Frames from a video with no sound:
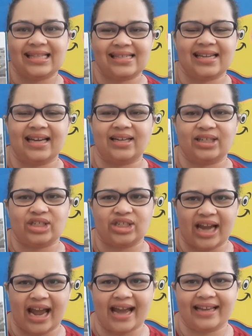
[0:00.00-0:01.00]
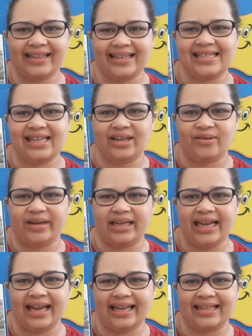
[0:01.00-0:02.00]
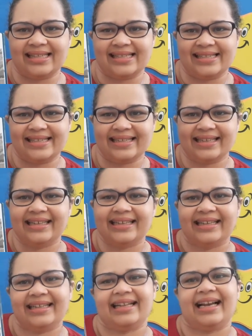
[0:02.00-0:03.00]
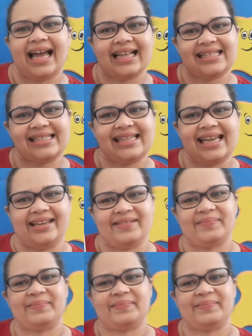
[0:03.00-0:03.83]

let's gonna check these ingredients. Let's see.